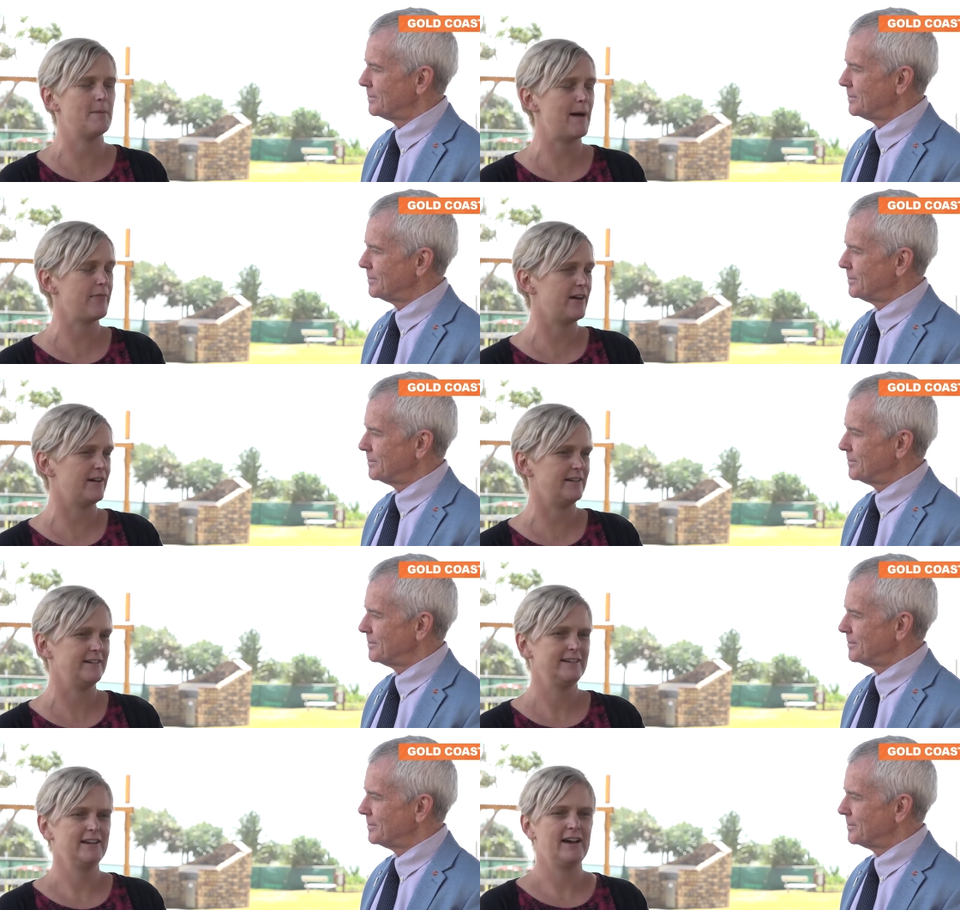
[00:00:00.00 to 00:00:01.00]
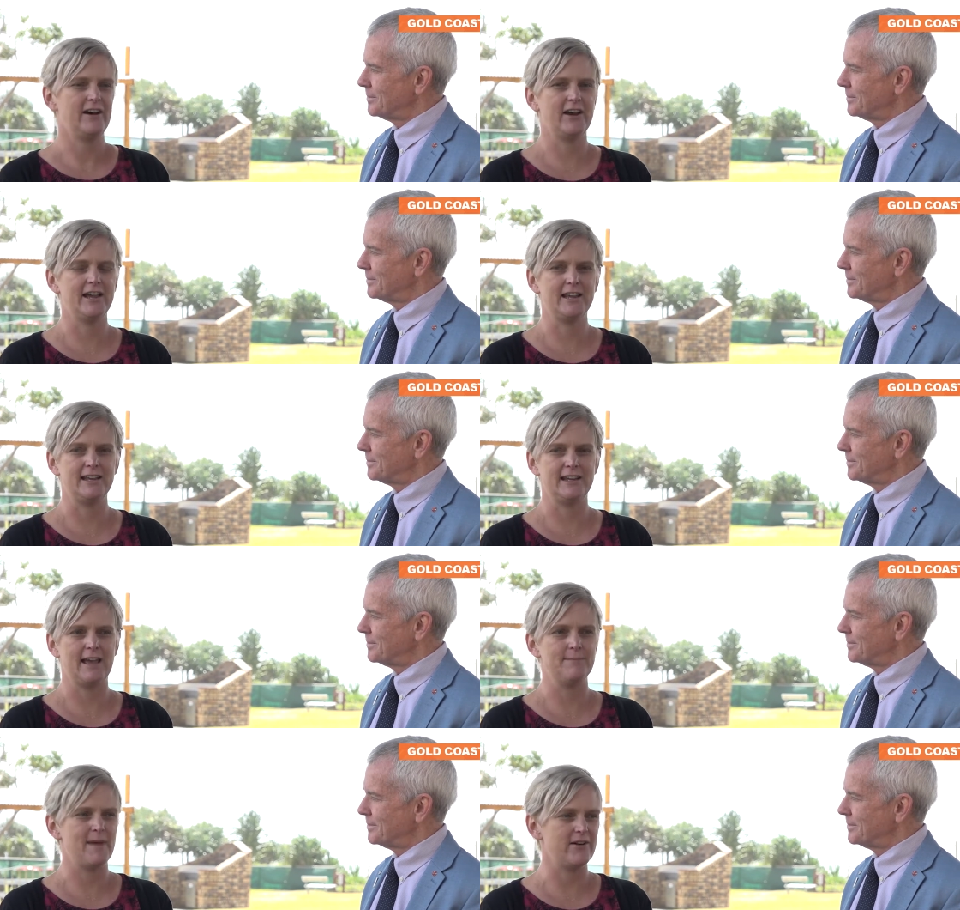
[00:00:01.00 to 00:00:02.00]
Speaker 1: a mother. I
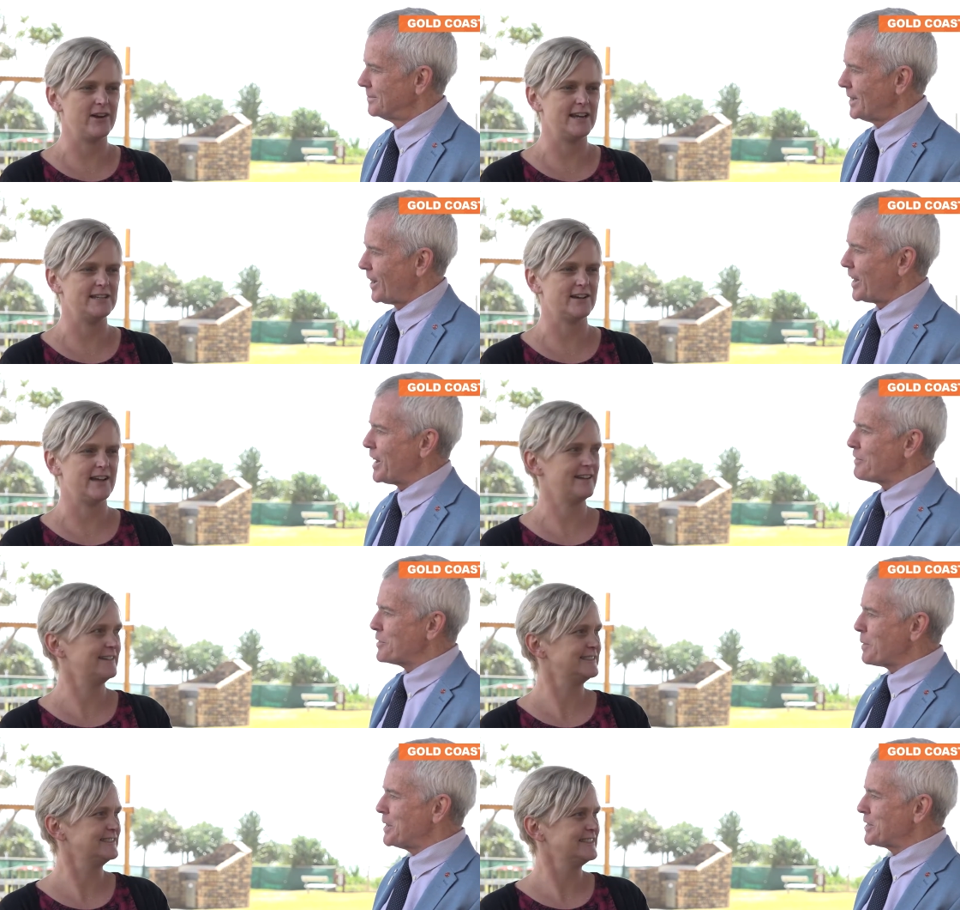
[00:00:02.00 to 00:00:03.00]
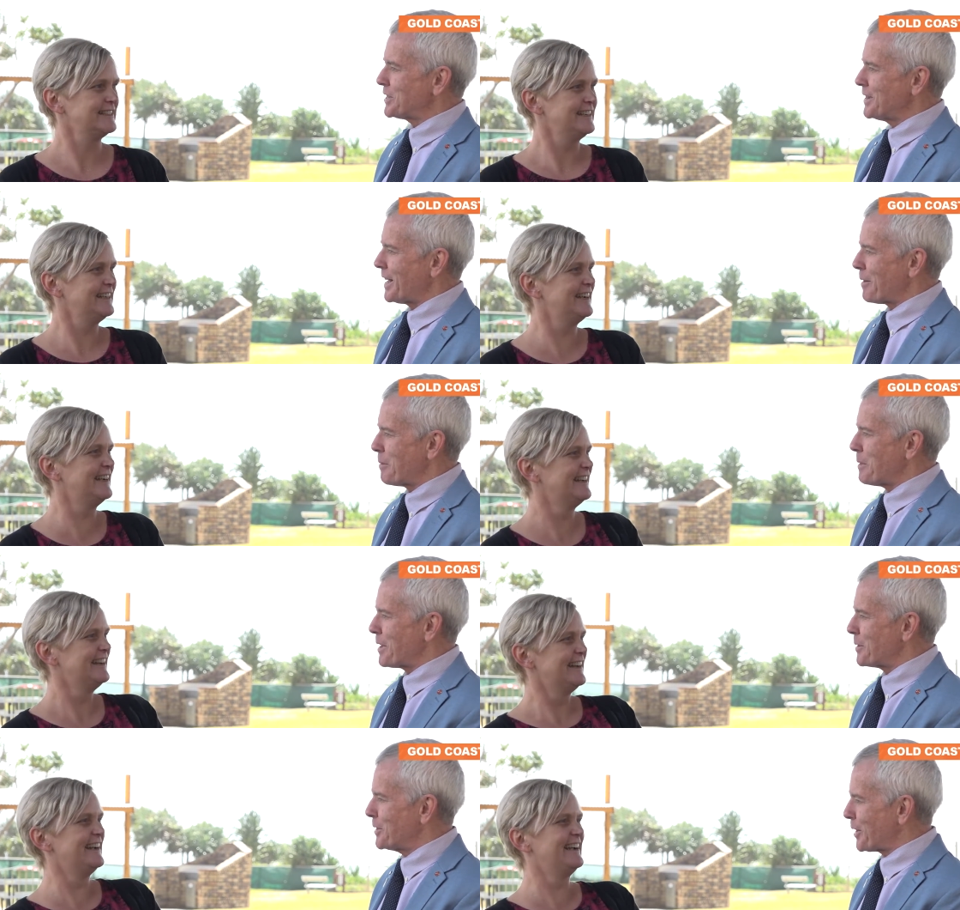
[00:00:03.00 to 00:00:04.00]
am married. I, I love
Speaker 2: the way you said that. I'm a
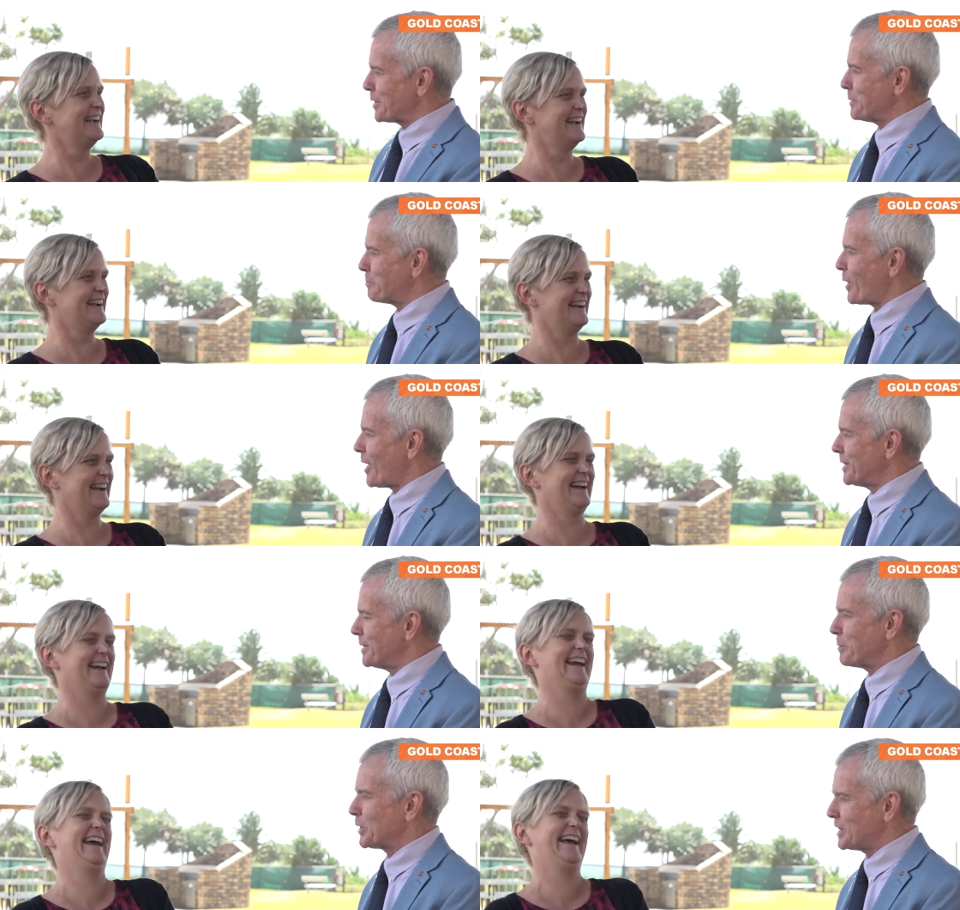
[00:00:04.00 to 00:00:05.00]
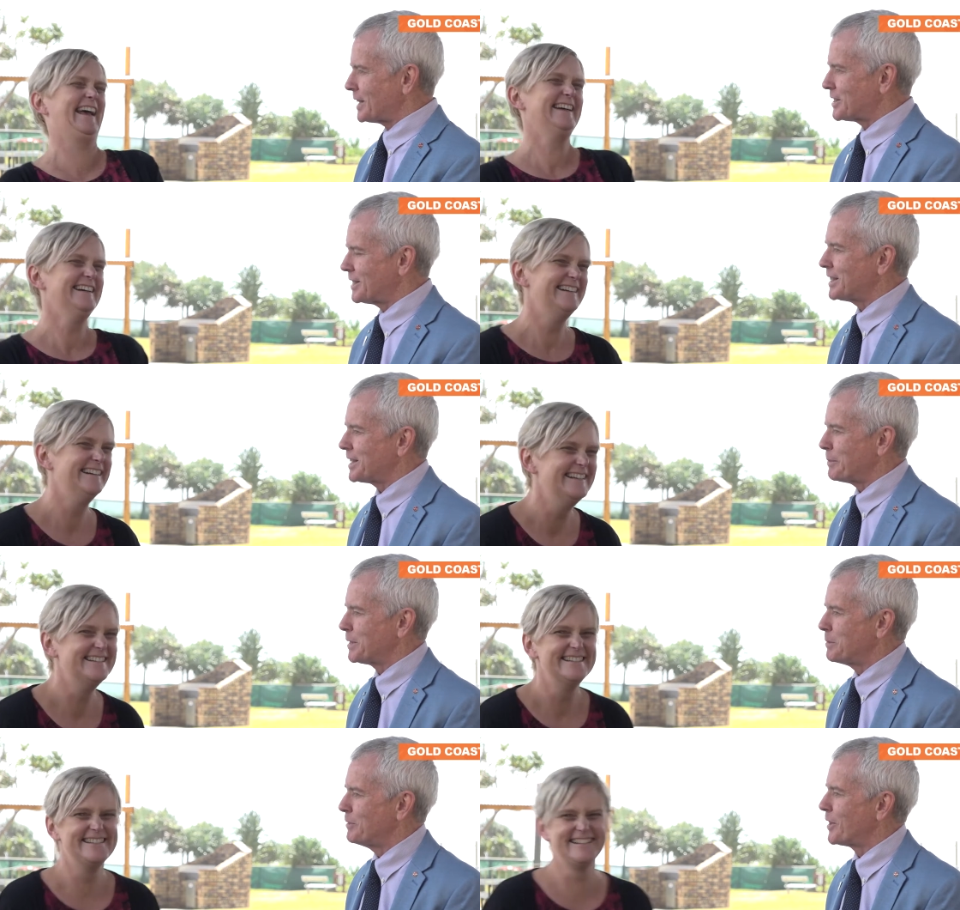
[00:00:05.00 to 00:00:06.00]
mother. You got some pride in it because that's that's
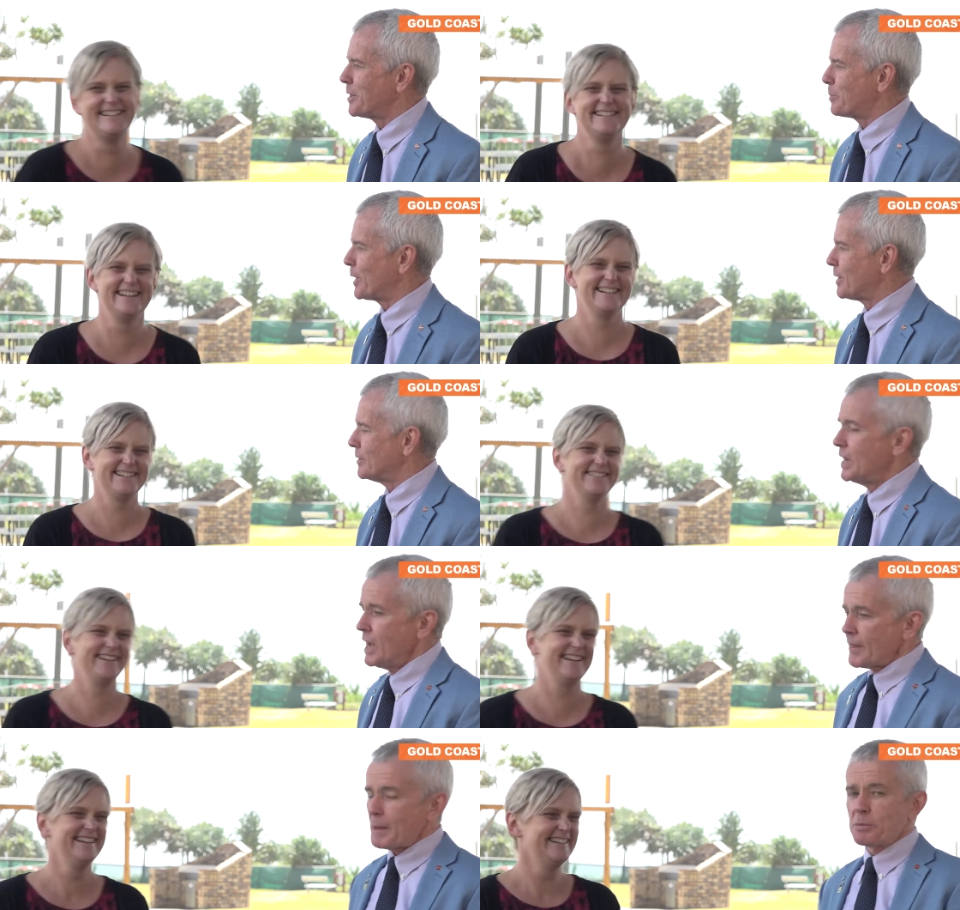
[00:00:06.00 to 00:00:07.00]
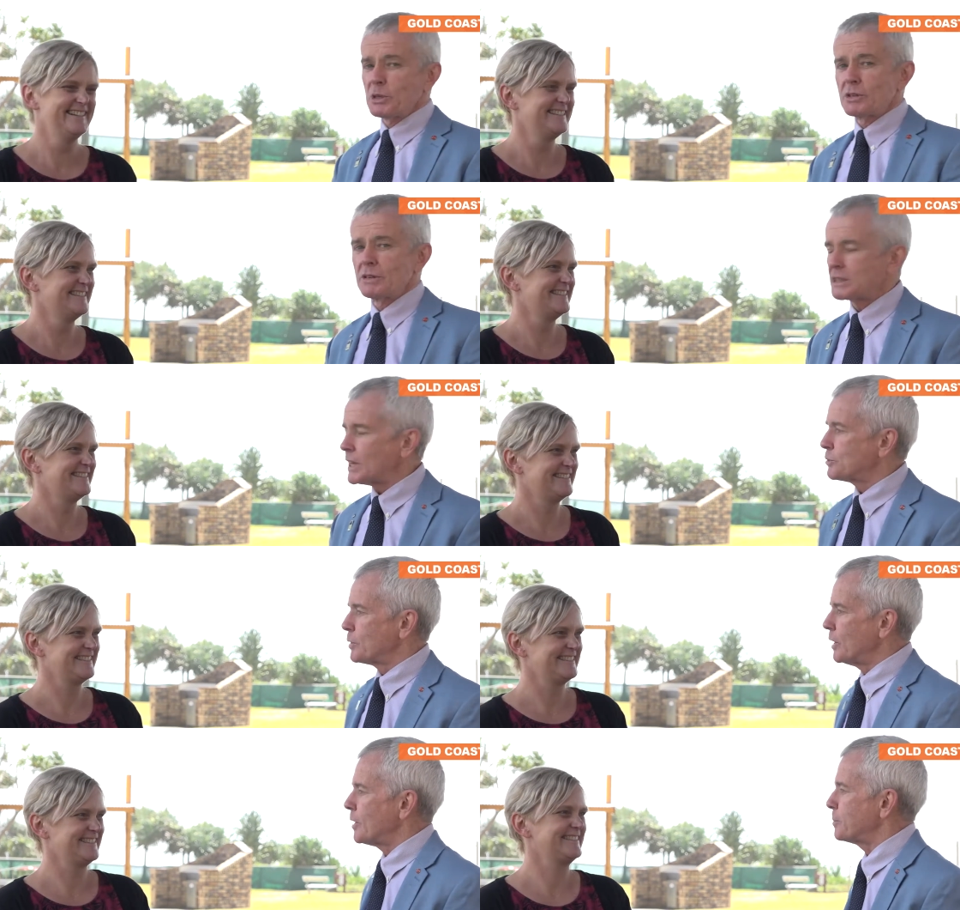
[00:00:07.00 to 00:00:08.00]
something to be very proud of, and that puts her in touch
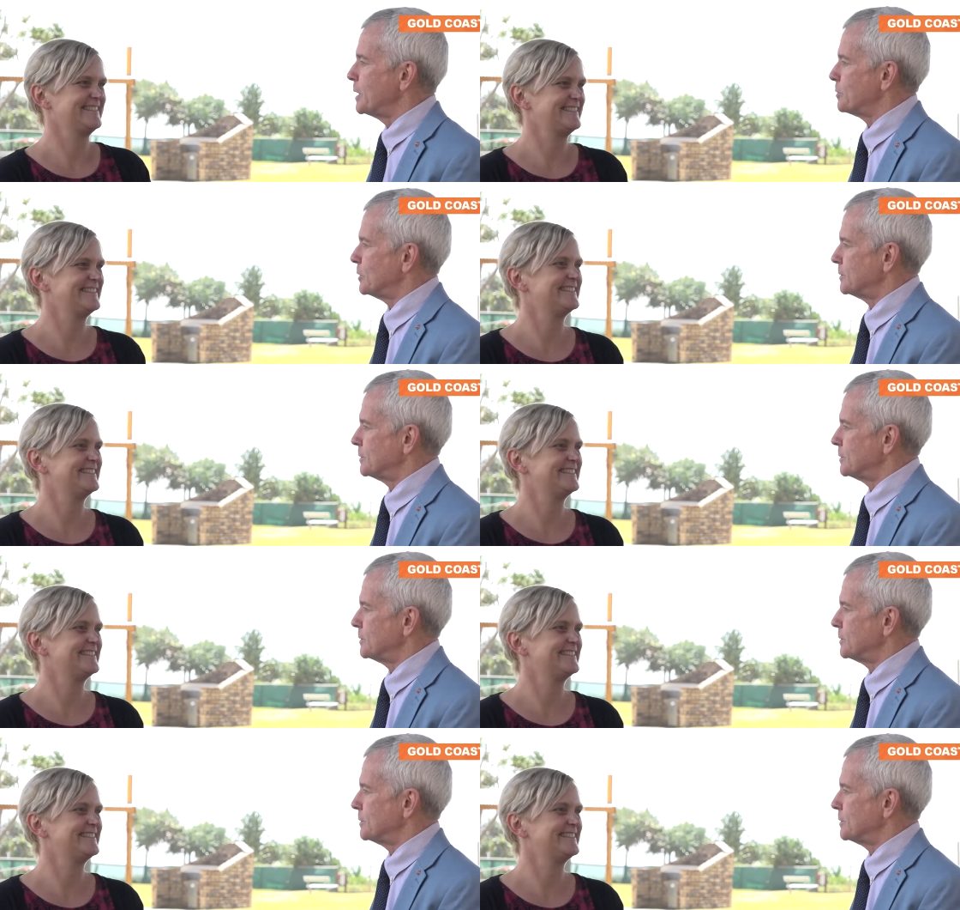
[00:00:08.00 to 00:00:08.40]
with a lot of people.